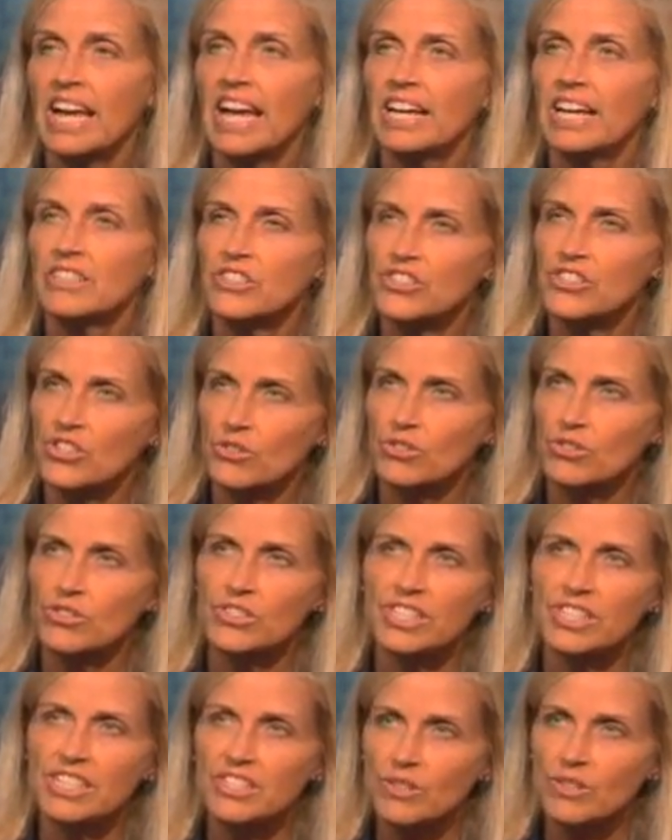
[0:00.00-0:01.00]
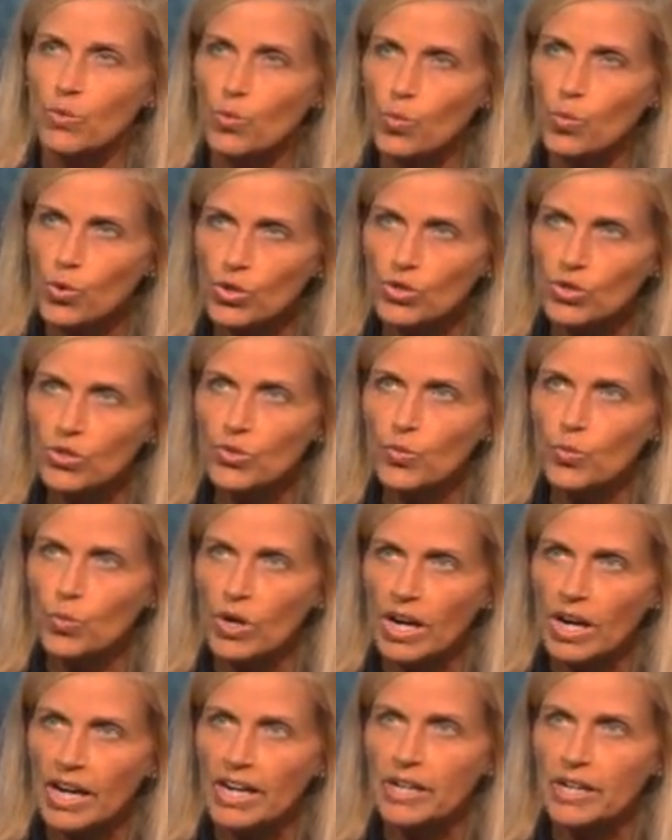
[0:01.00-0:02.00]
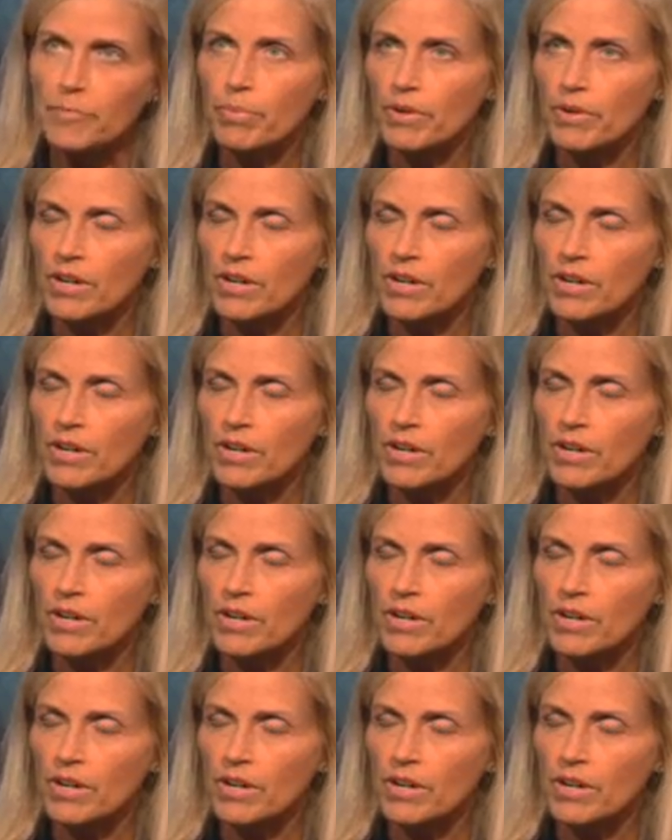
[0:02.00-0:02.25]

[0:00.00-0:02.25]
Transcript: And so you see, it's a worldwide